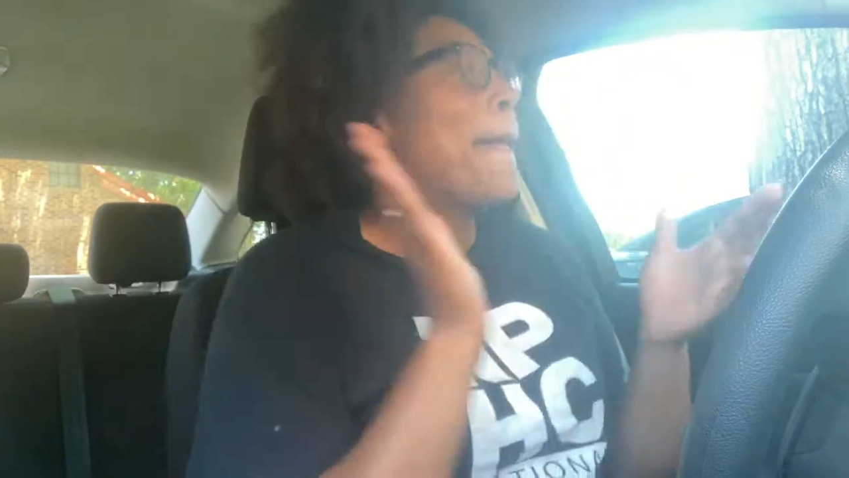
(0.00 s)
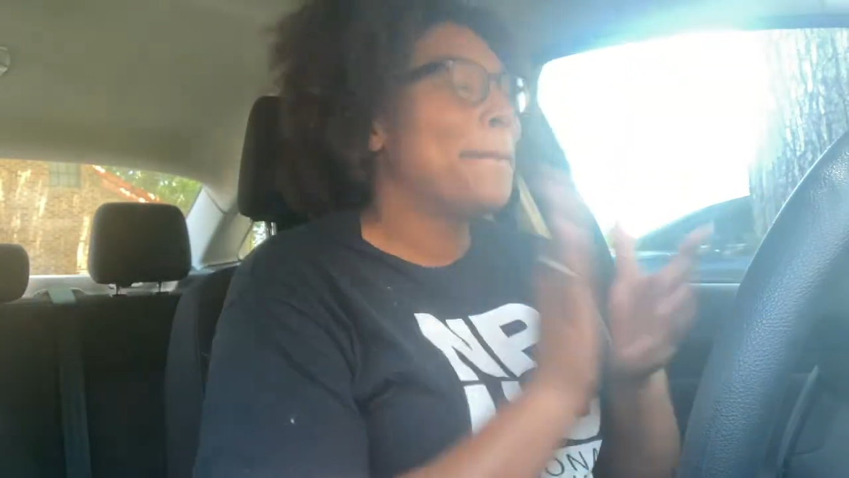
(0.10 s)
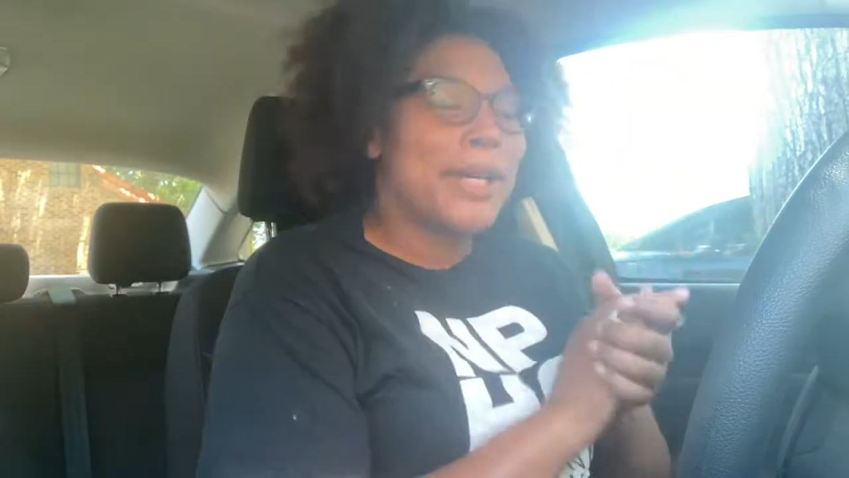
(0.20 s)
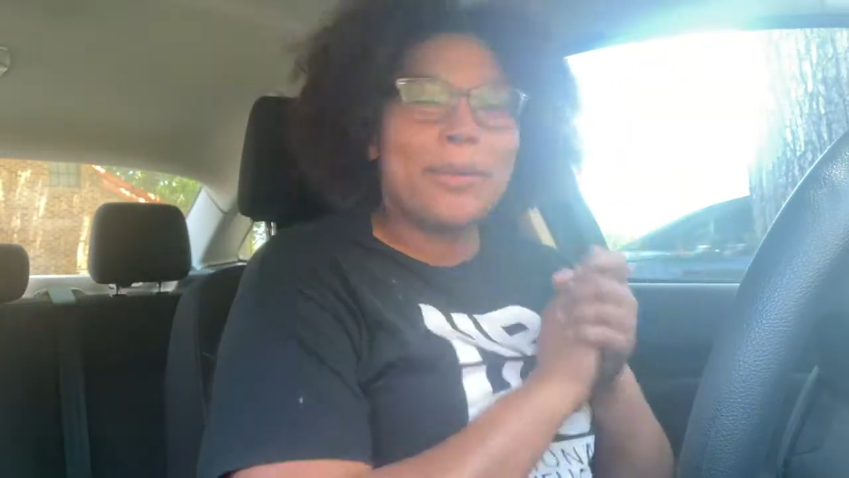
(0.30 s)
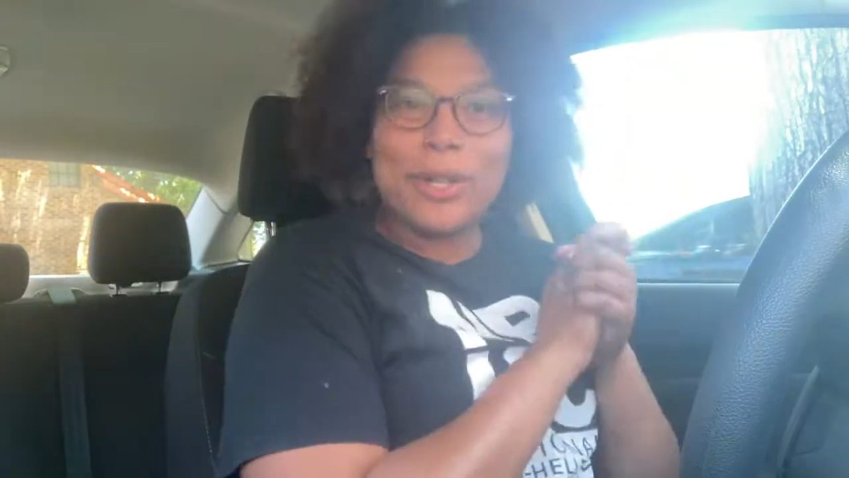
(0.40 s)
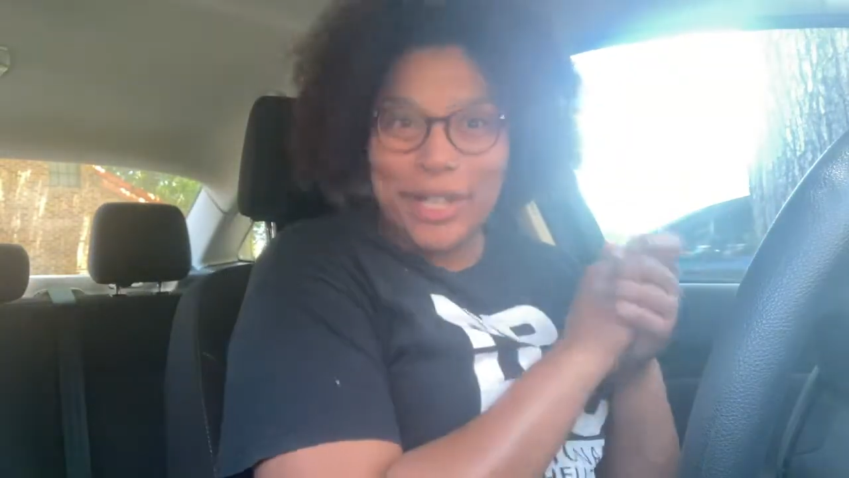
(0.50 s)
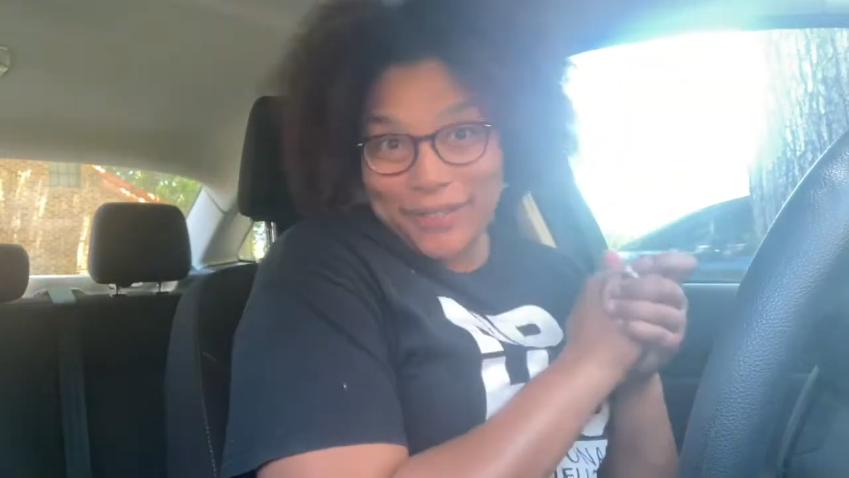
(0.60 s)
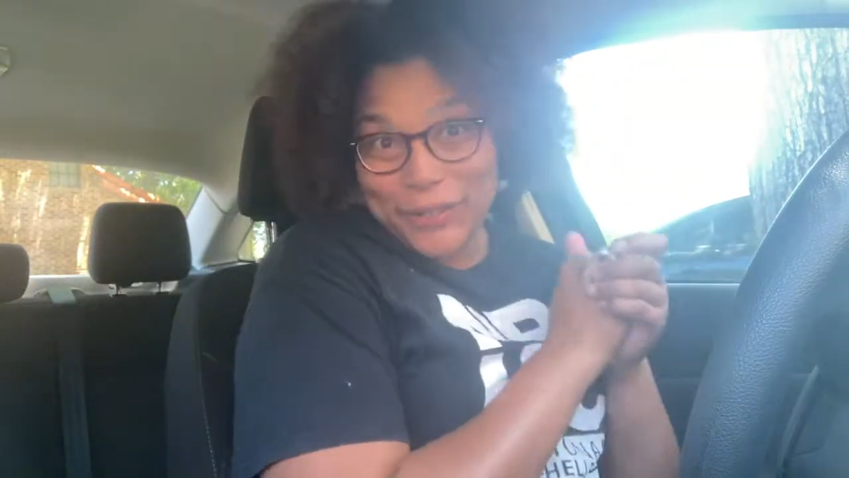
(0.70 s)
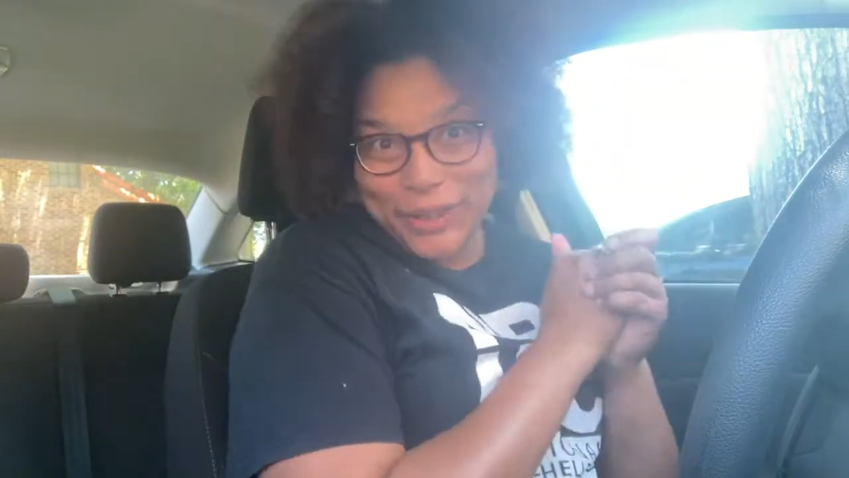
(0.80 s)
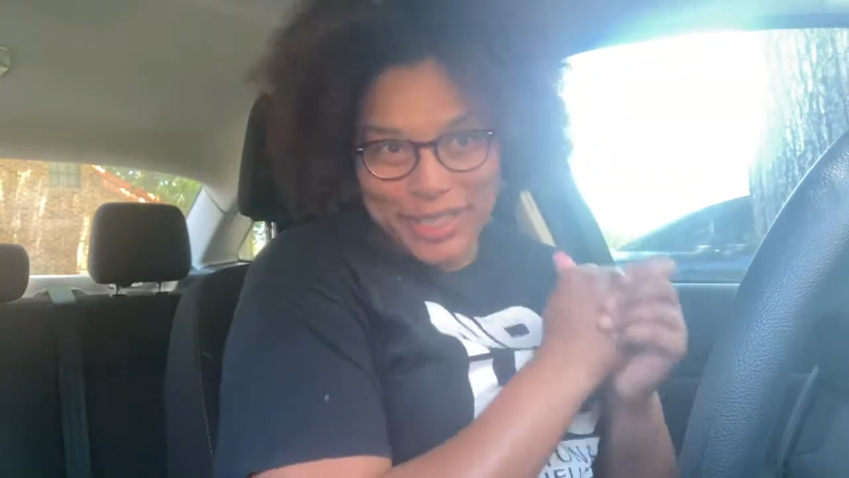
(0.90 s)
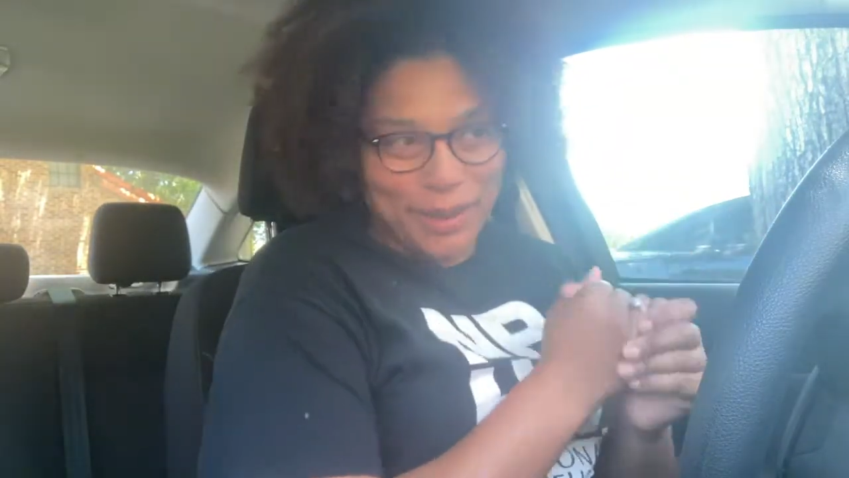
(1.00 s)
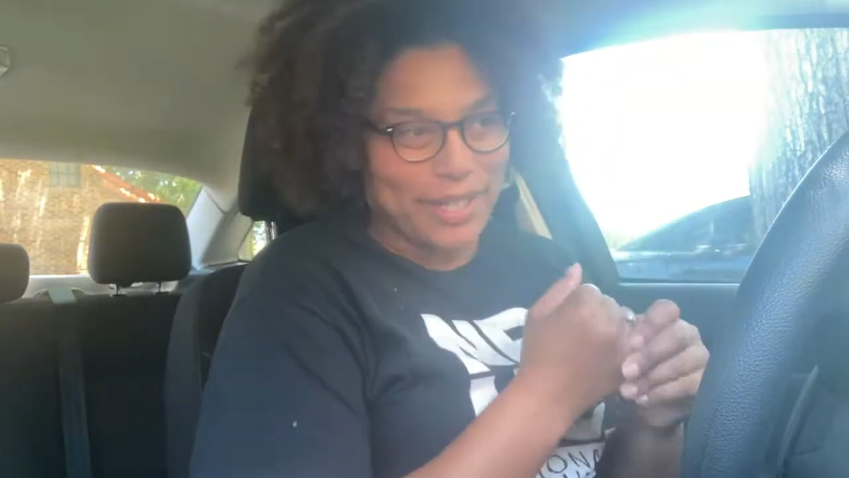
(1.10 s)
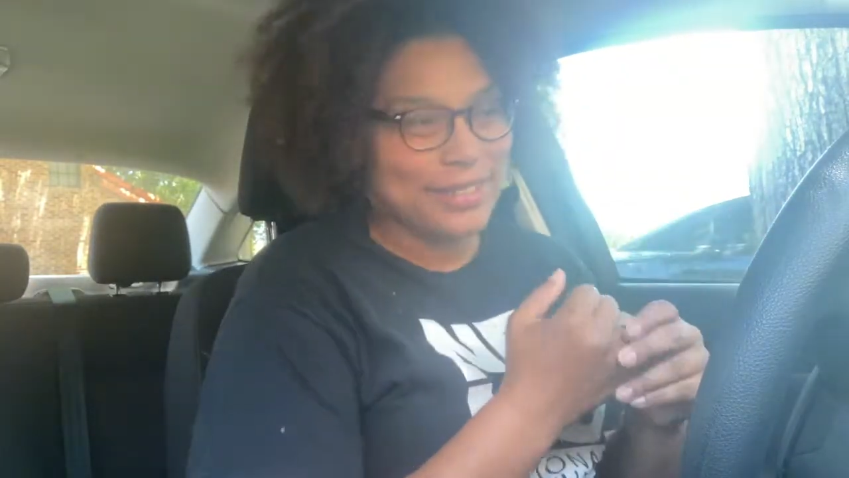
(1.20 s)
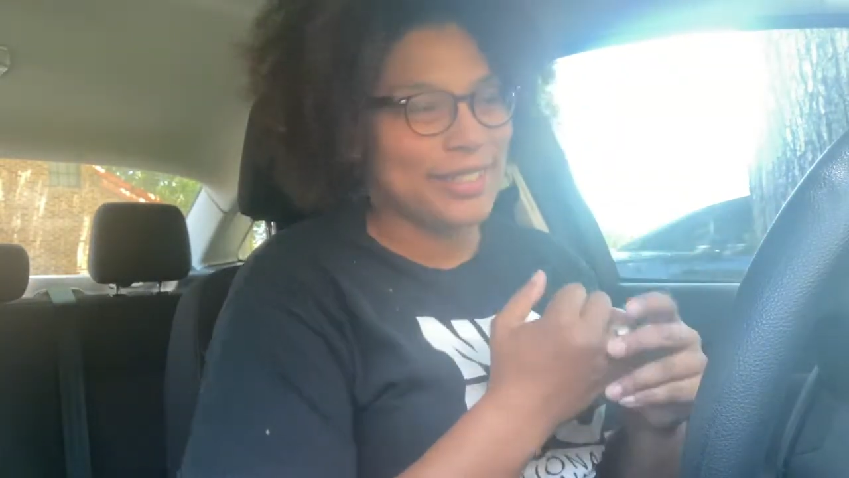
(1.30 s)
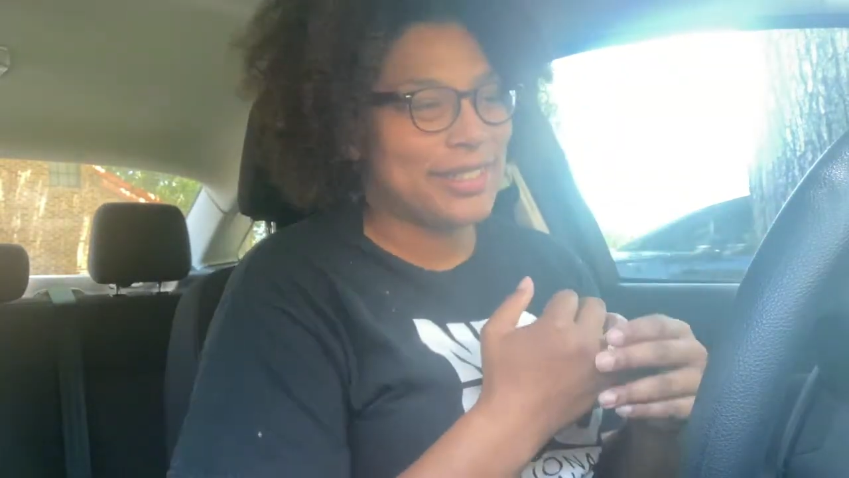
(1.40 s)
but we're grateful anyways.